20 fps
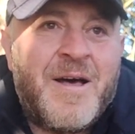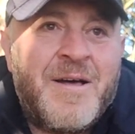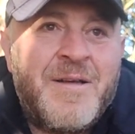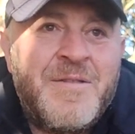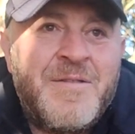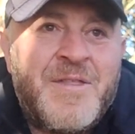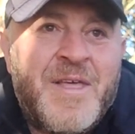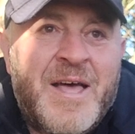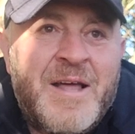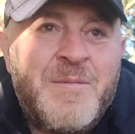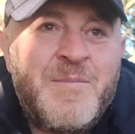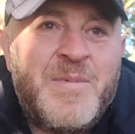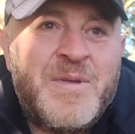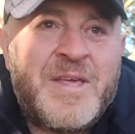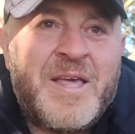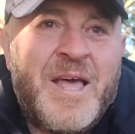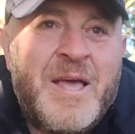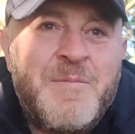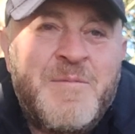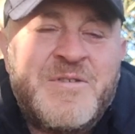then
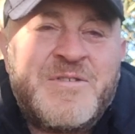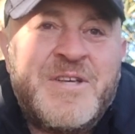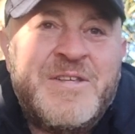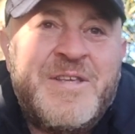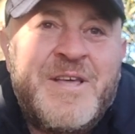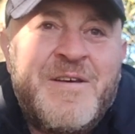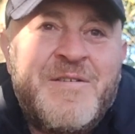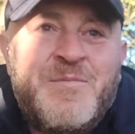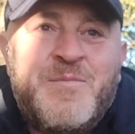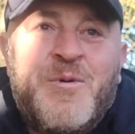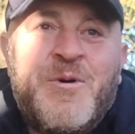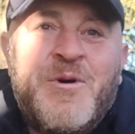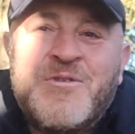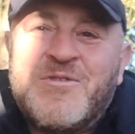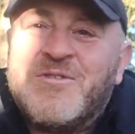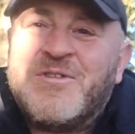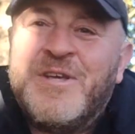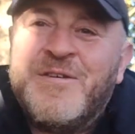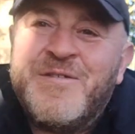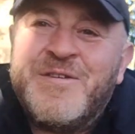became this idea of
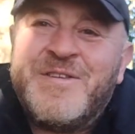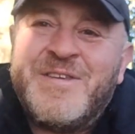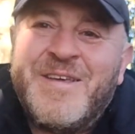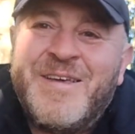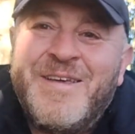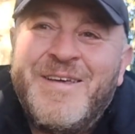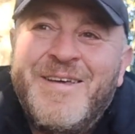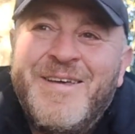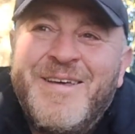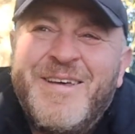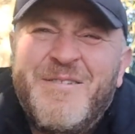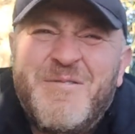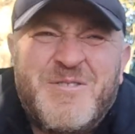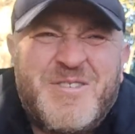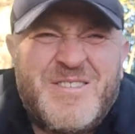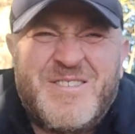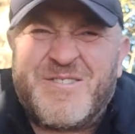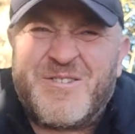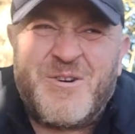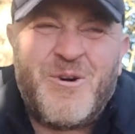positivity, which
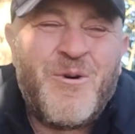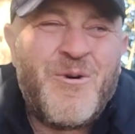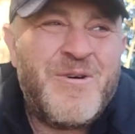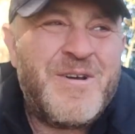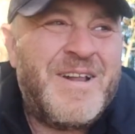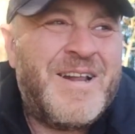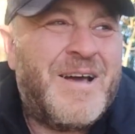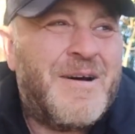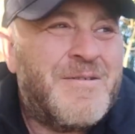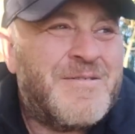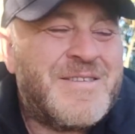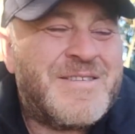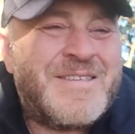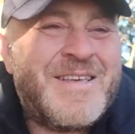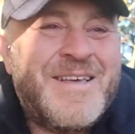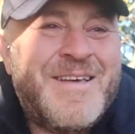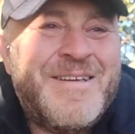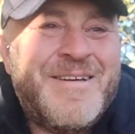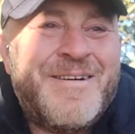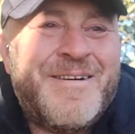is corny now as I
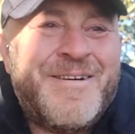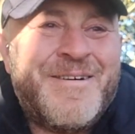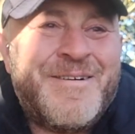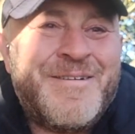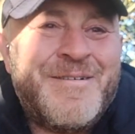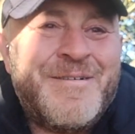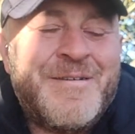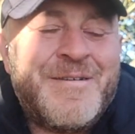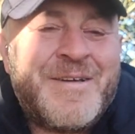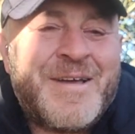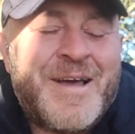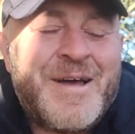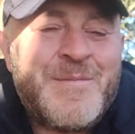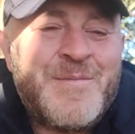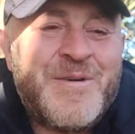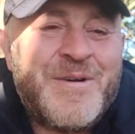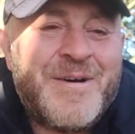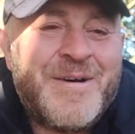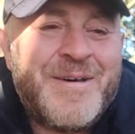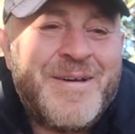say it on
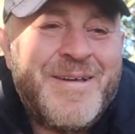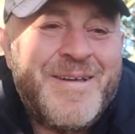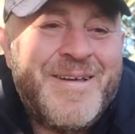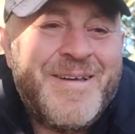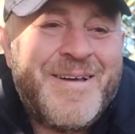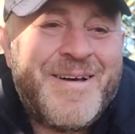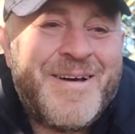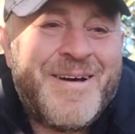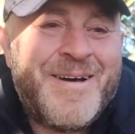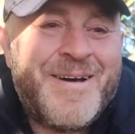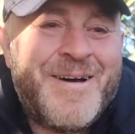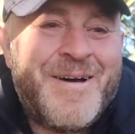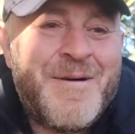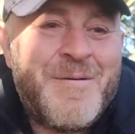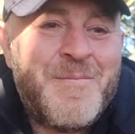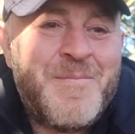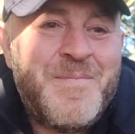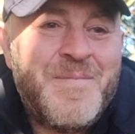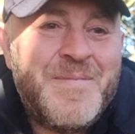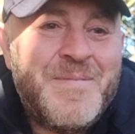camera.
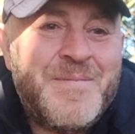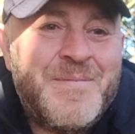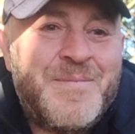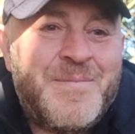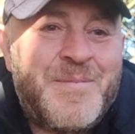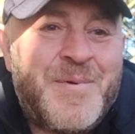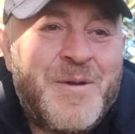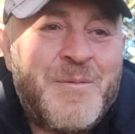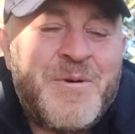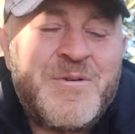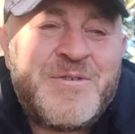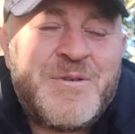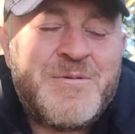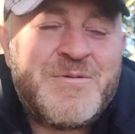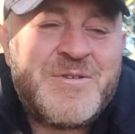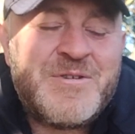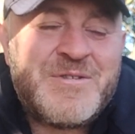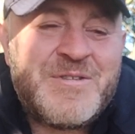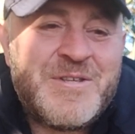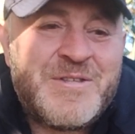But it was
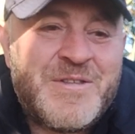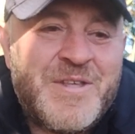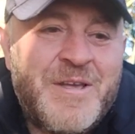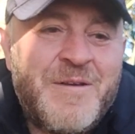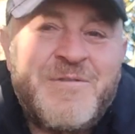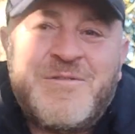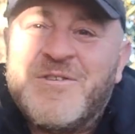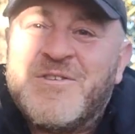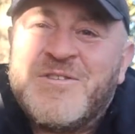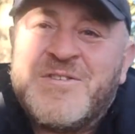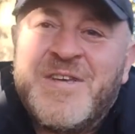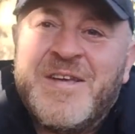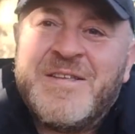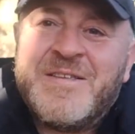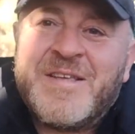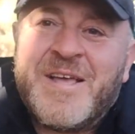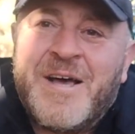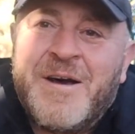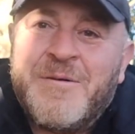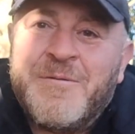just this thing of just
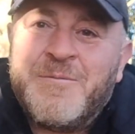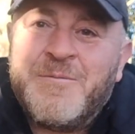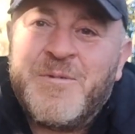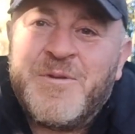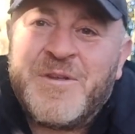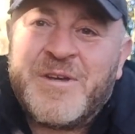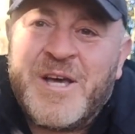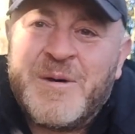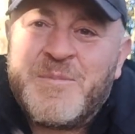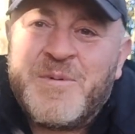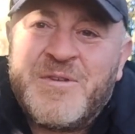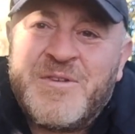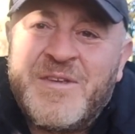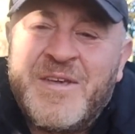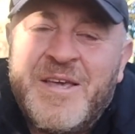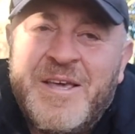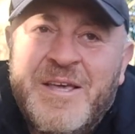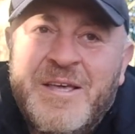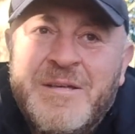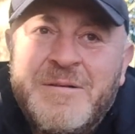sitting down with a cup of
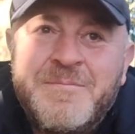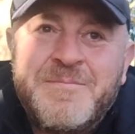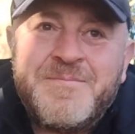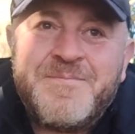tea